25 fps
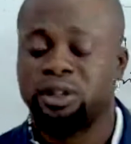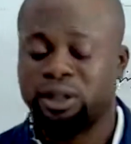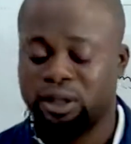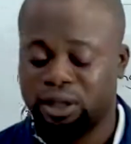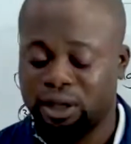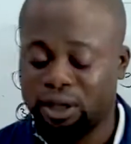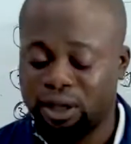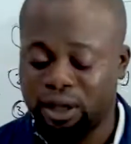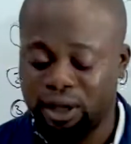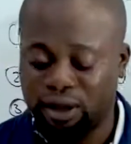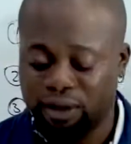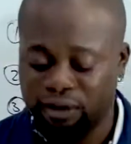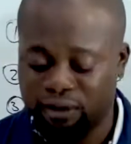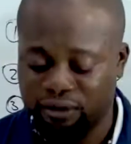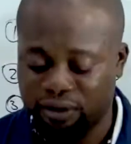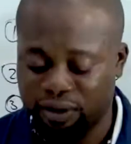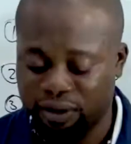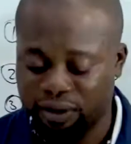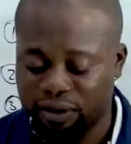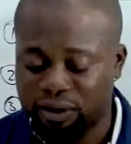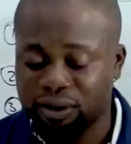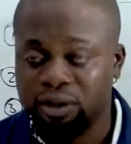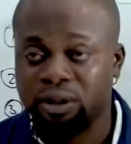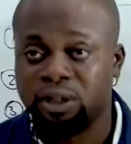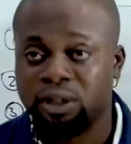Take care of it.
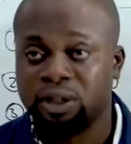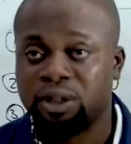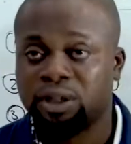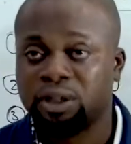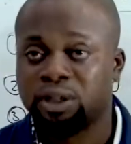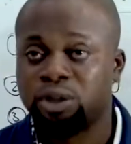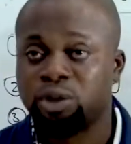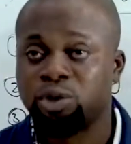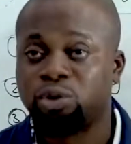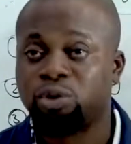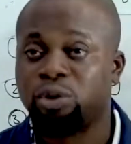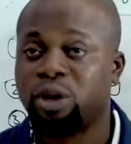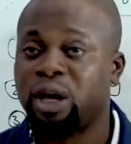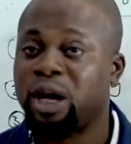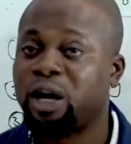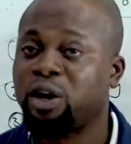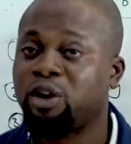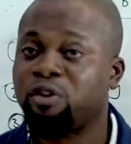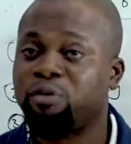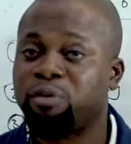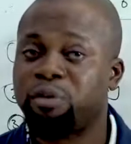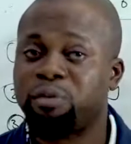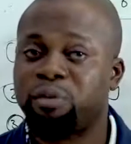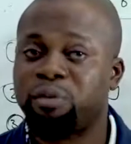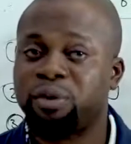So lack
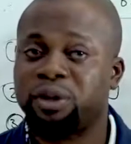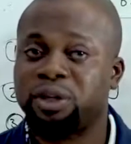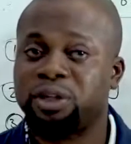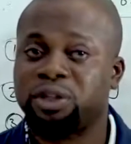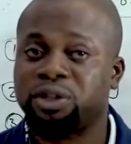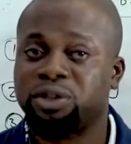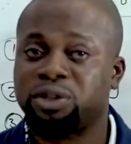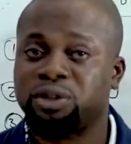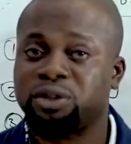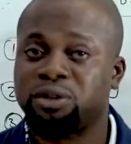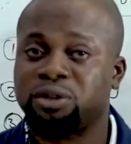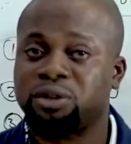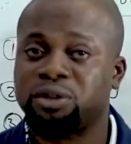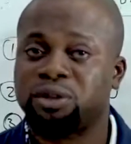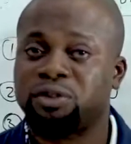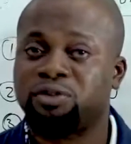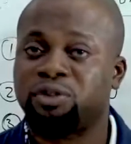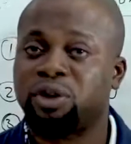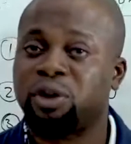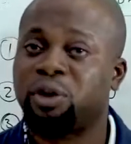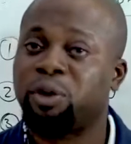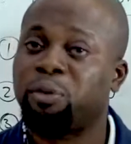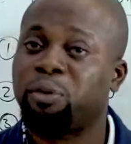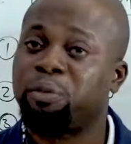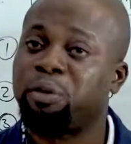of preparation, if you
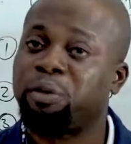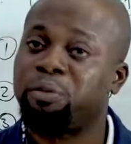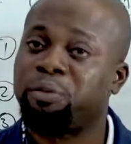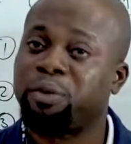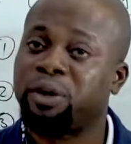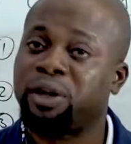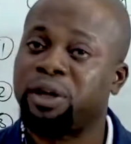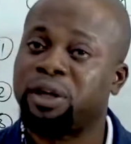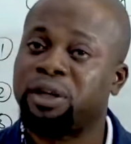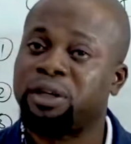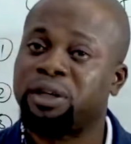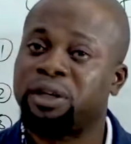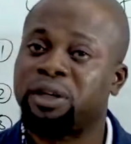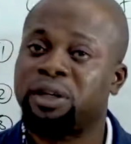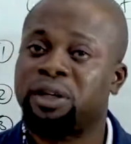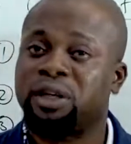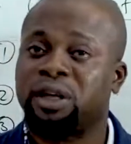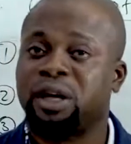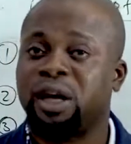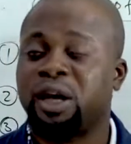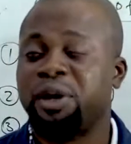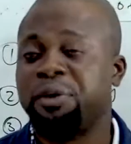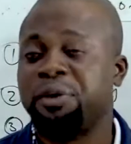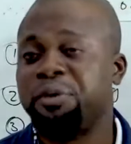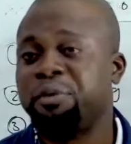are not prepared
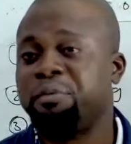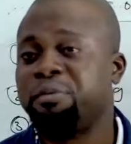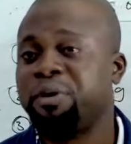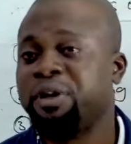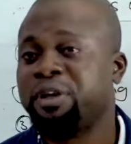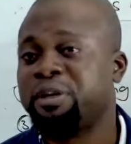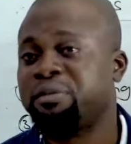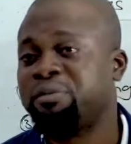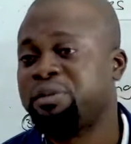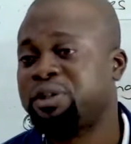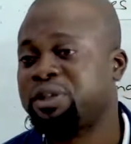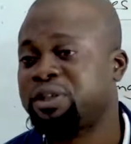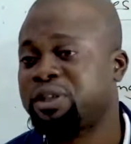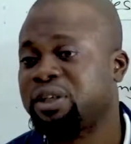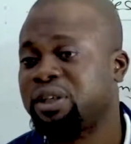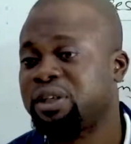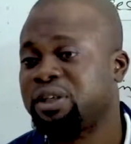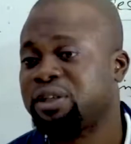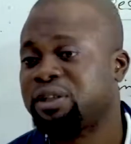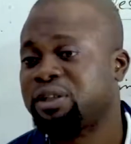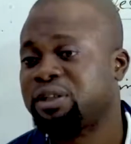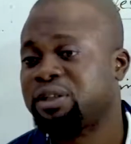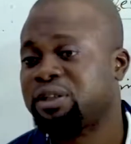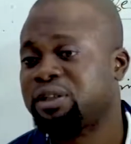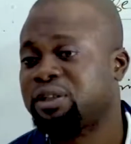and you make
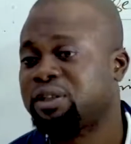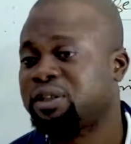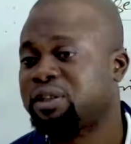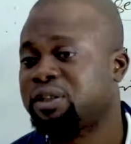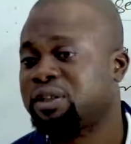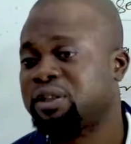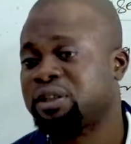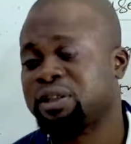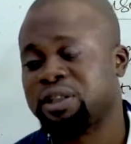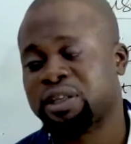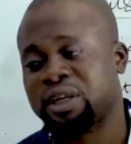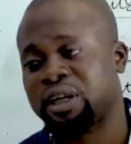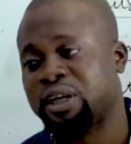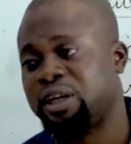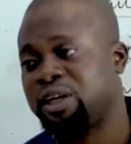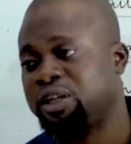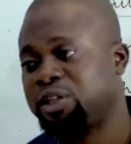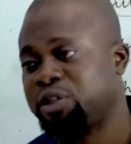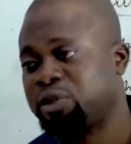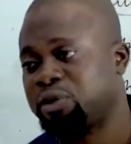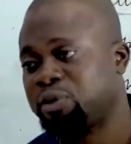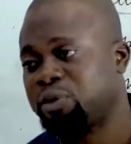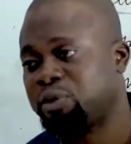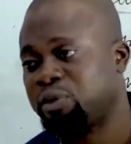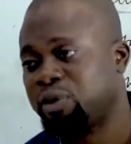mistakes, it can lead
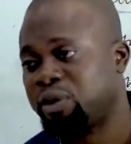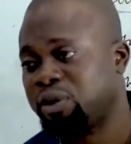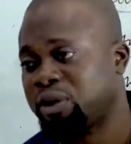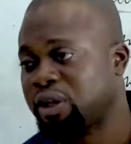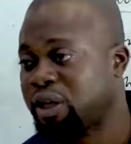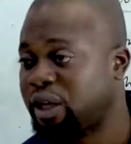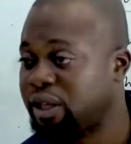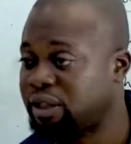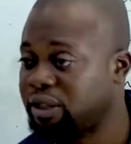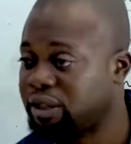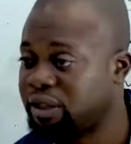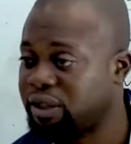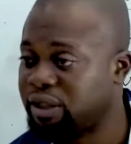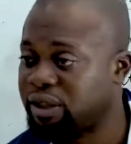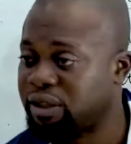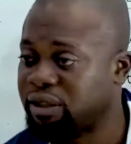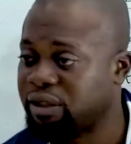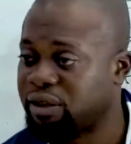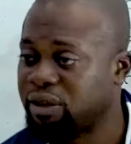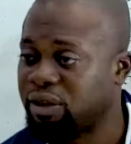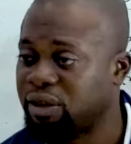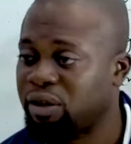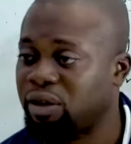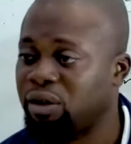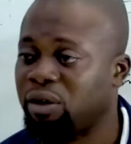to what? Accident
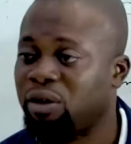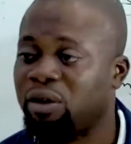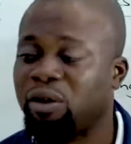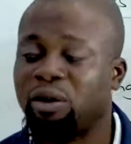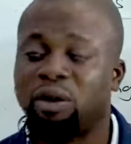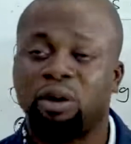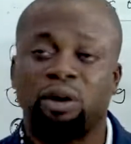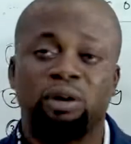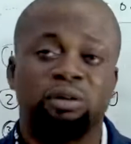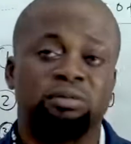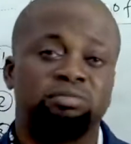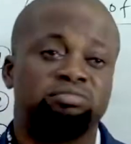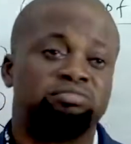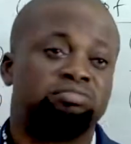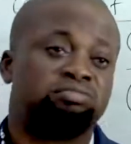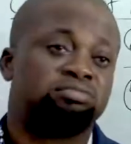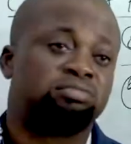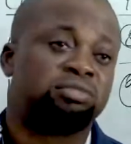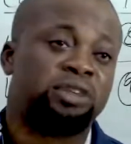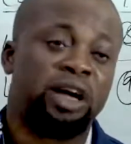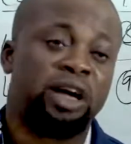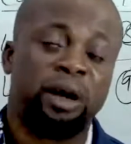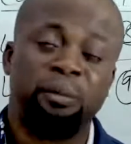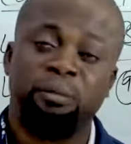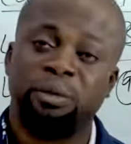or
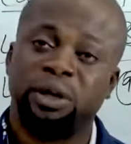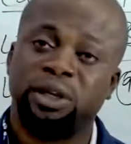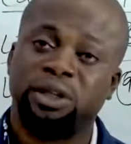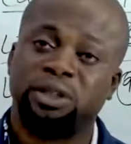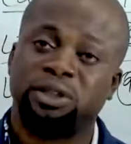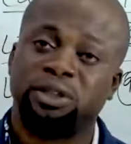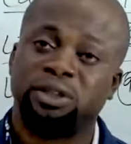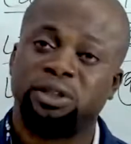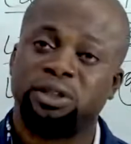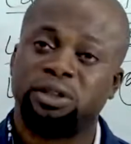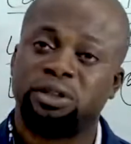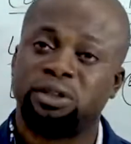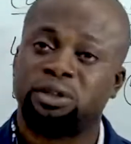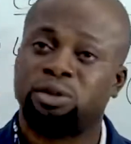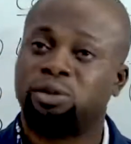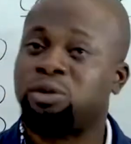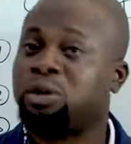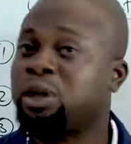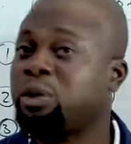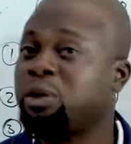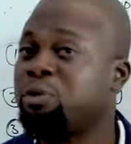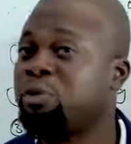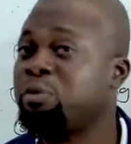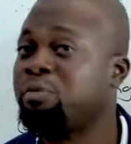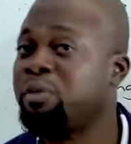damage to
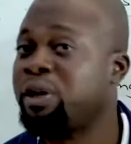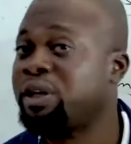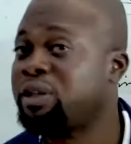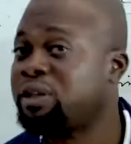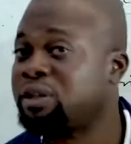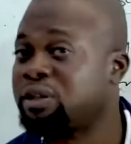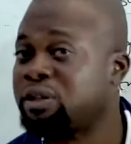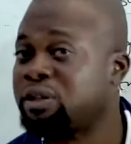equipment.